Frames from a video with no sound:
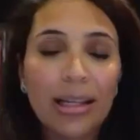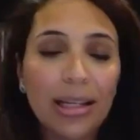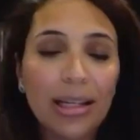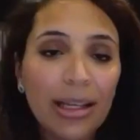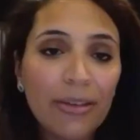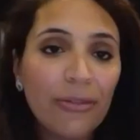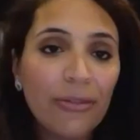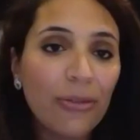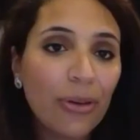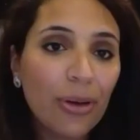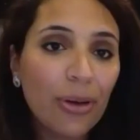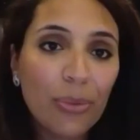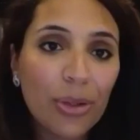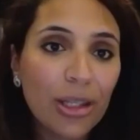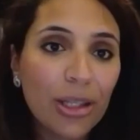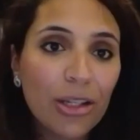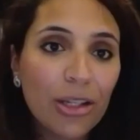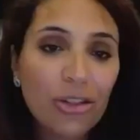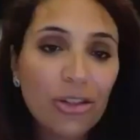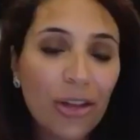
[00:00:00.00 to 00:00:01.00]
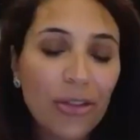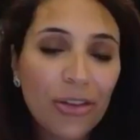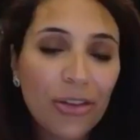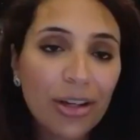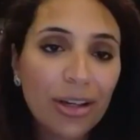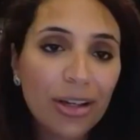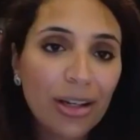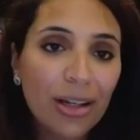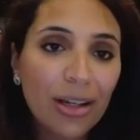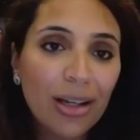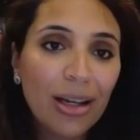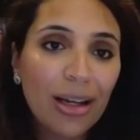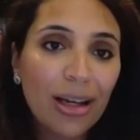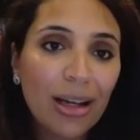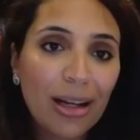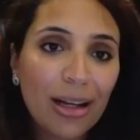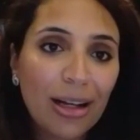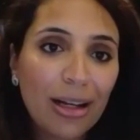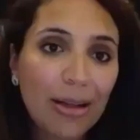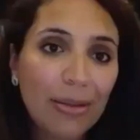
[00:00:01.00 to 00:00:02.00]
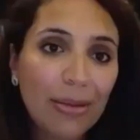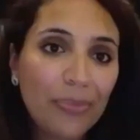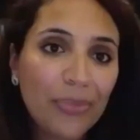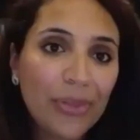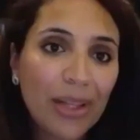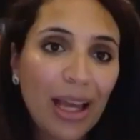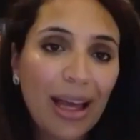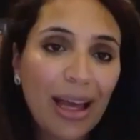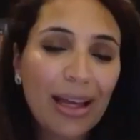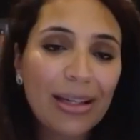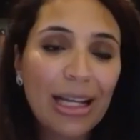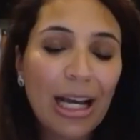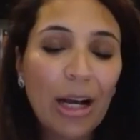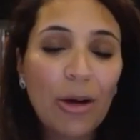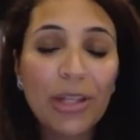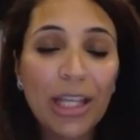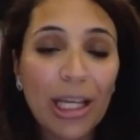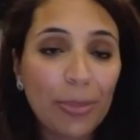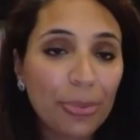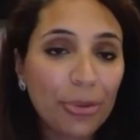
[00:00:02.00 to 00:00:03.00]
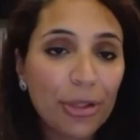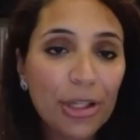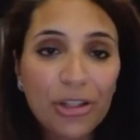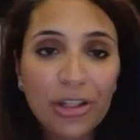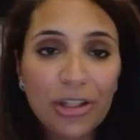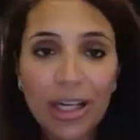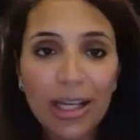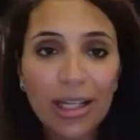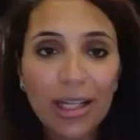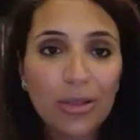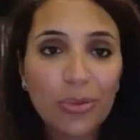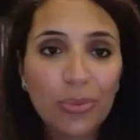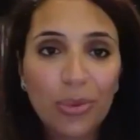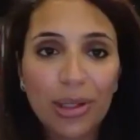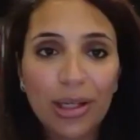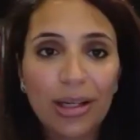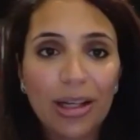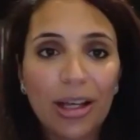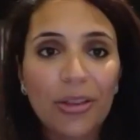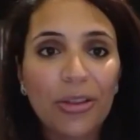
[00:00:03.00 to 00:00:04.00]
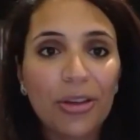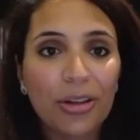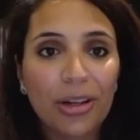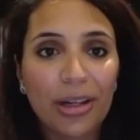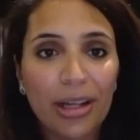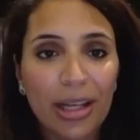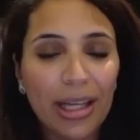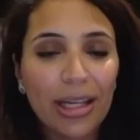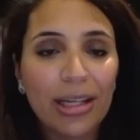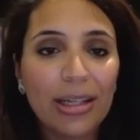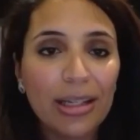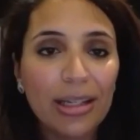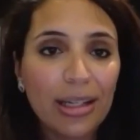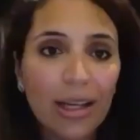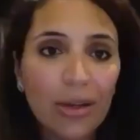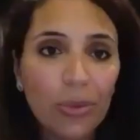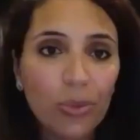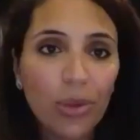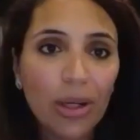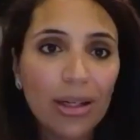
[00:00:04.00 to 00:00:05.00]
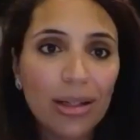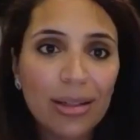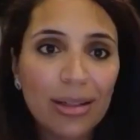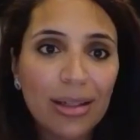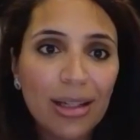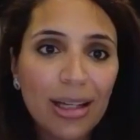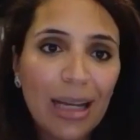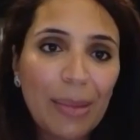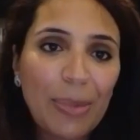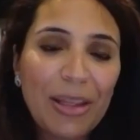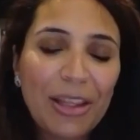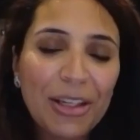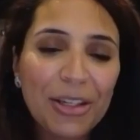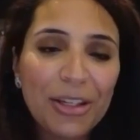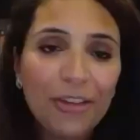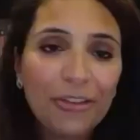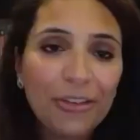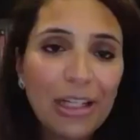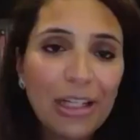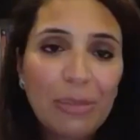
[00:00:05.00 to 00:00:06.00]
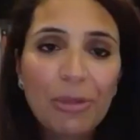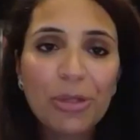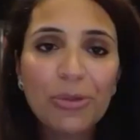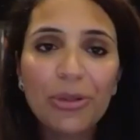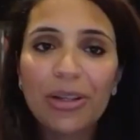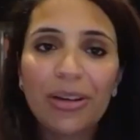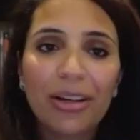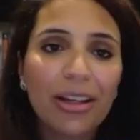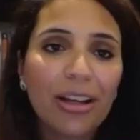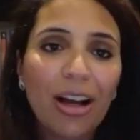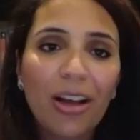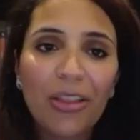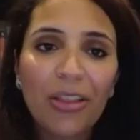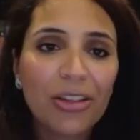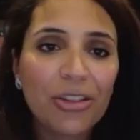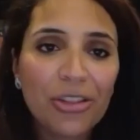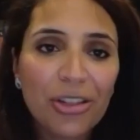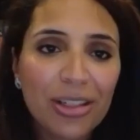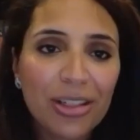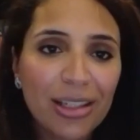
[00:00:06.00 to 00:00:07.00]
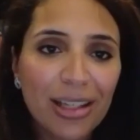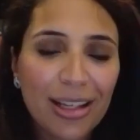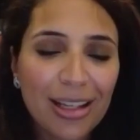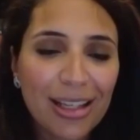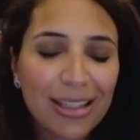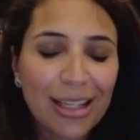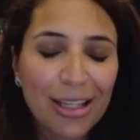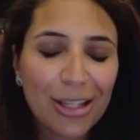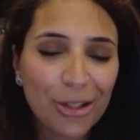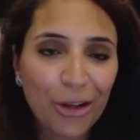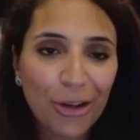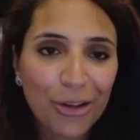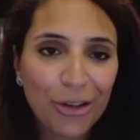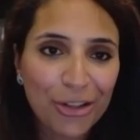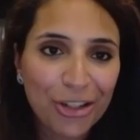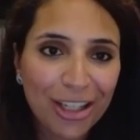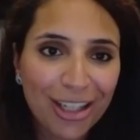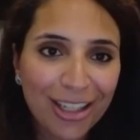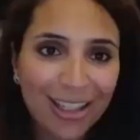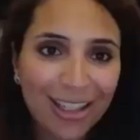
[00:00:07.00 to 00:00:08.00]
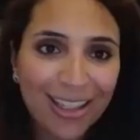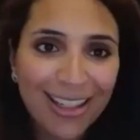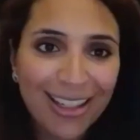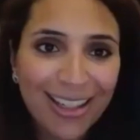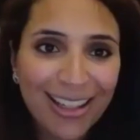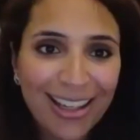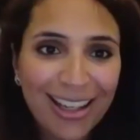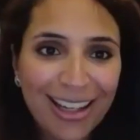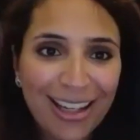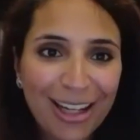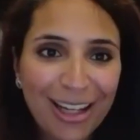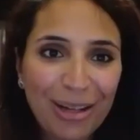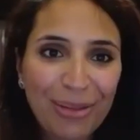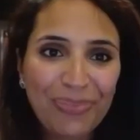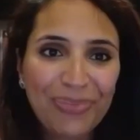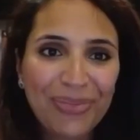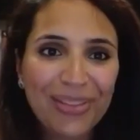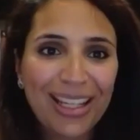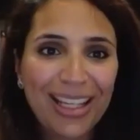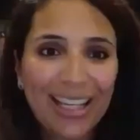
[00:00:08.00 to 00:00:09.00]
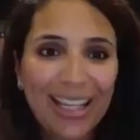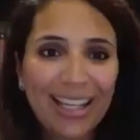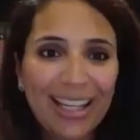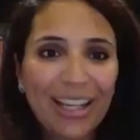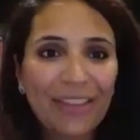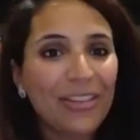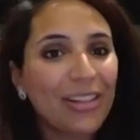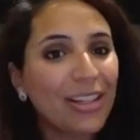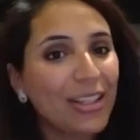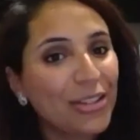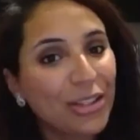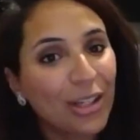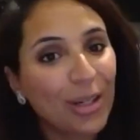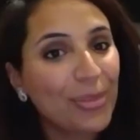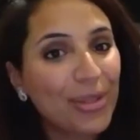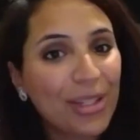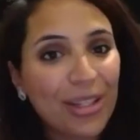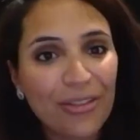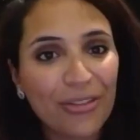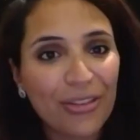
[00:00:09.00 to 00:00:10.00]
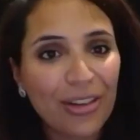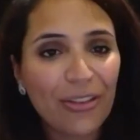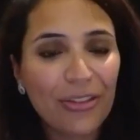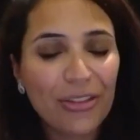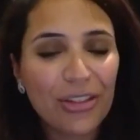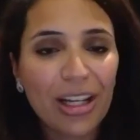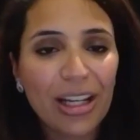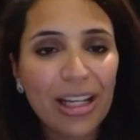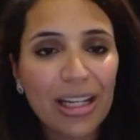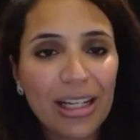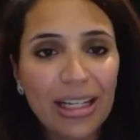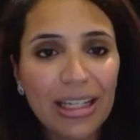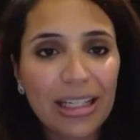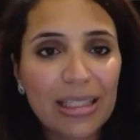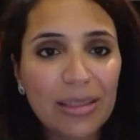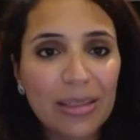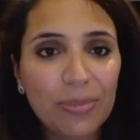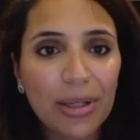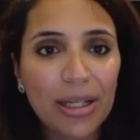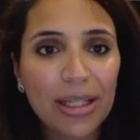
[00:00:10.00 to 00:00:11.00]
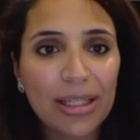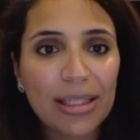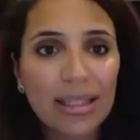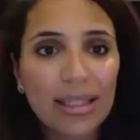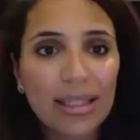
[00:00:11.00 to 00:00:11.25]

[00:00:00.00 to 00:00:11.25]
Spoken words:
live with each other, and how they appreciate one another in one. I mean, the difference between Riyadh and Jeddah is astonishing in terms of dialect, but